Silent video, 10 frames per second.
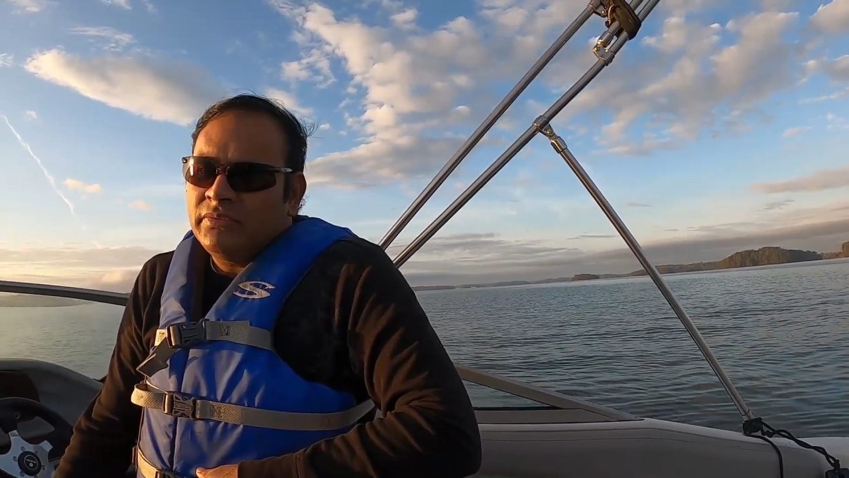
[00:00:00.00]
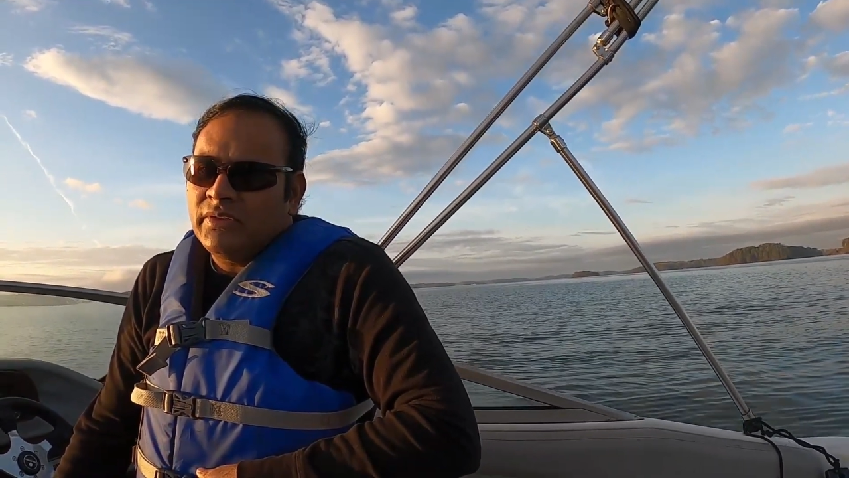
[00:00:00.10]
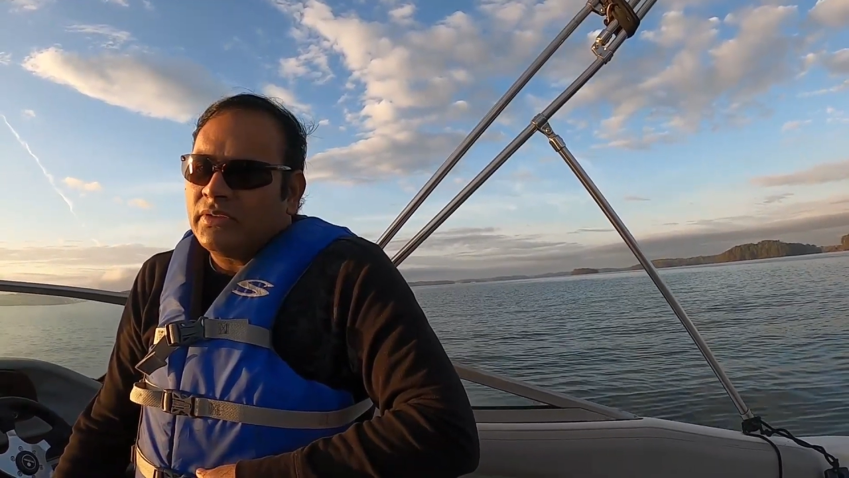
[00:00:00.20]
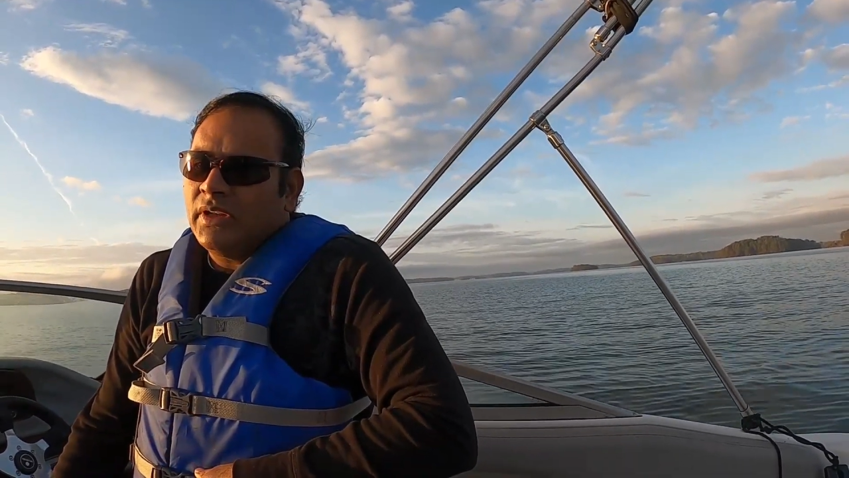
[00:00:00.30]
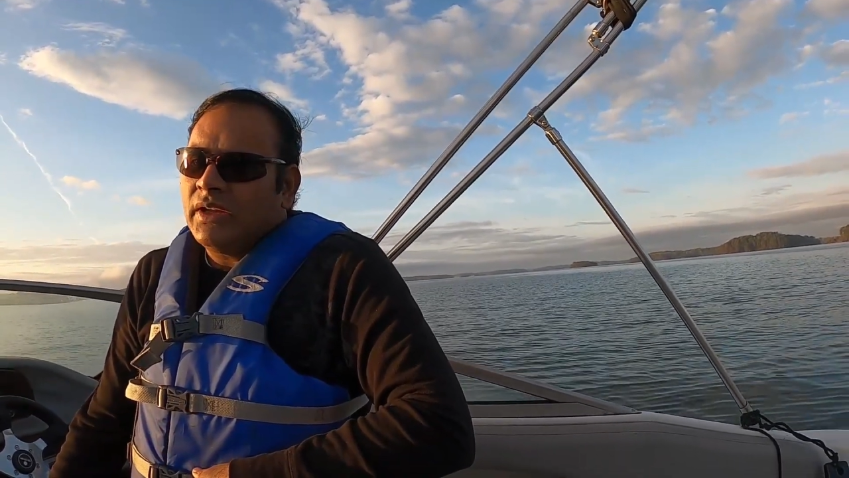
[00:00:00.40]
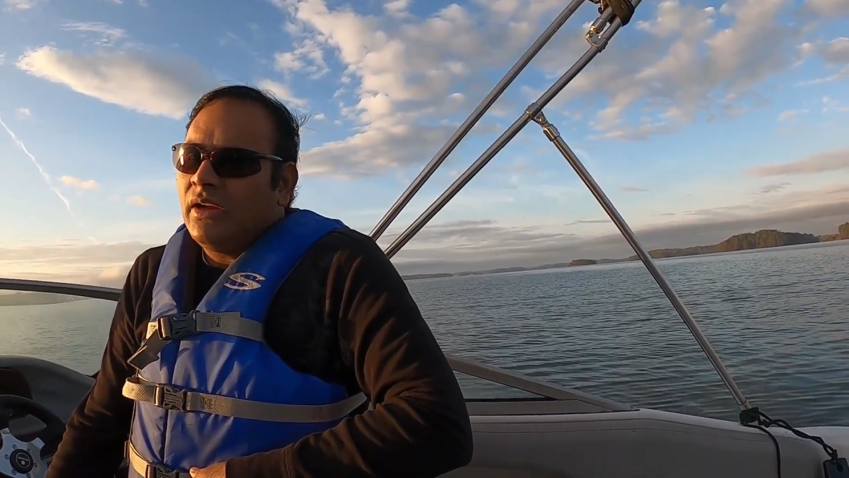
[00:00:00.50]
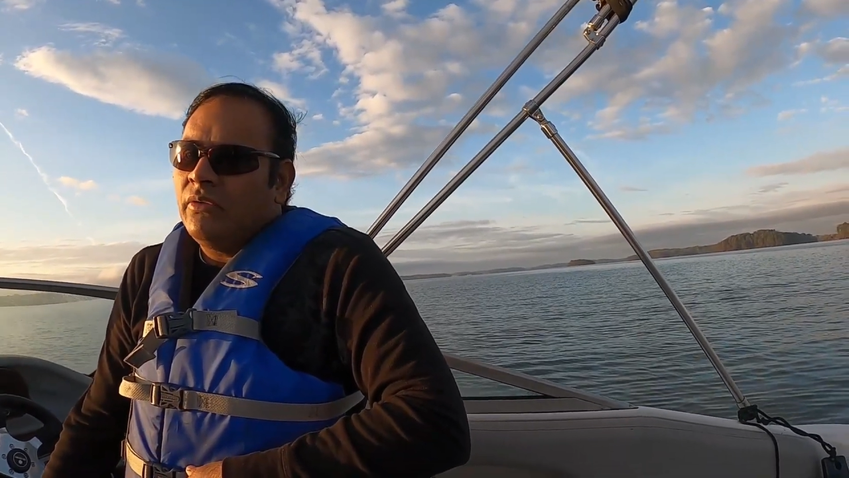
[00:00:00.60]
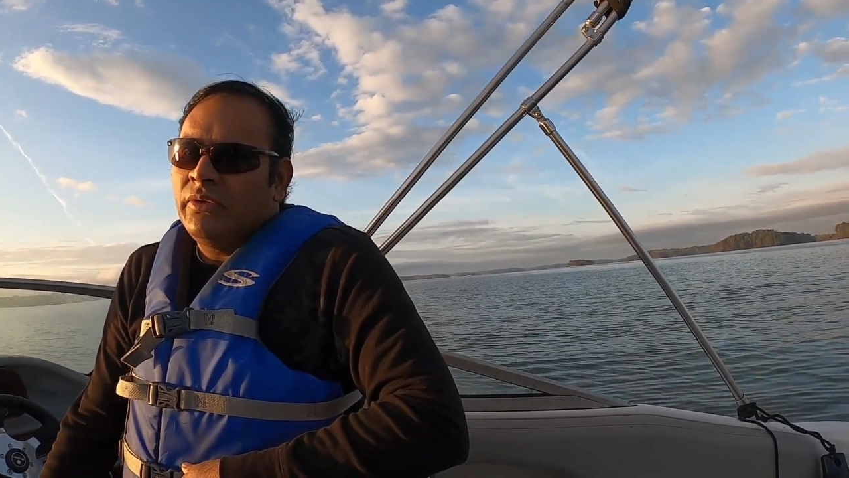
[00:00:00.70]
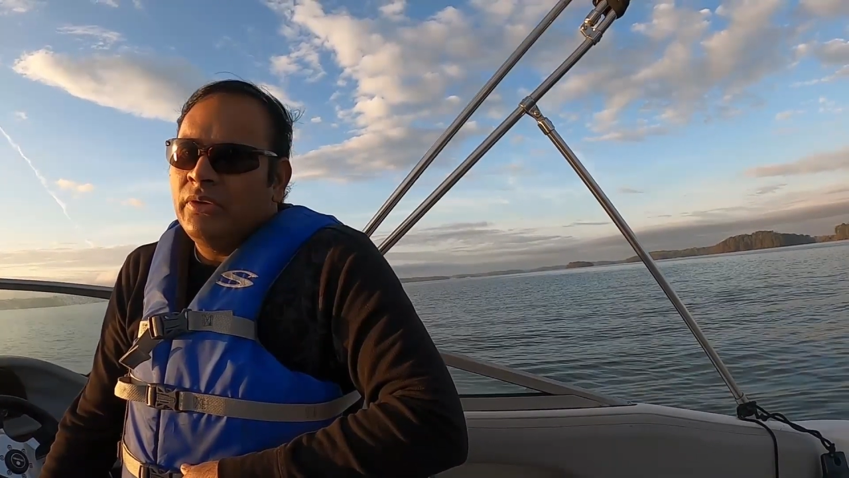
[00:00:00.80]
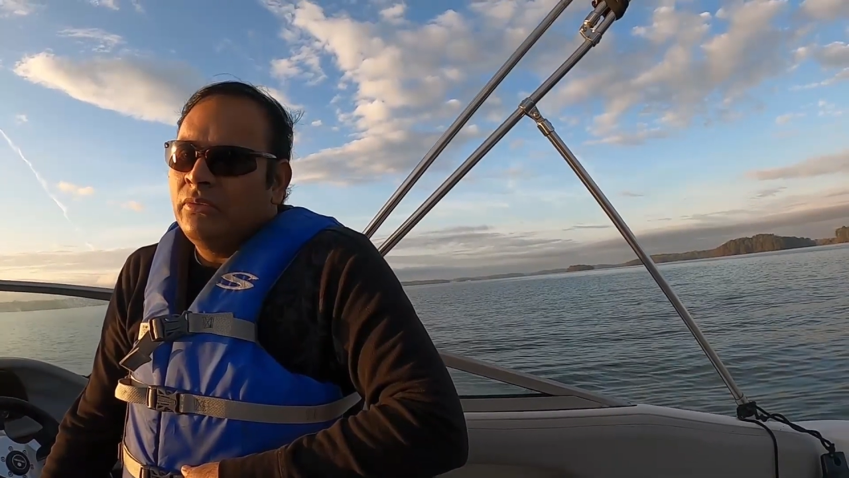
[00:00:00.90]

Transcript: just like how we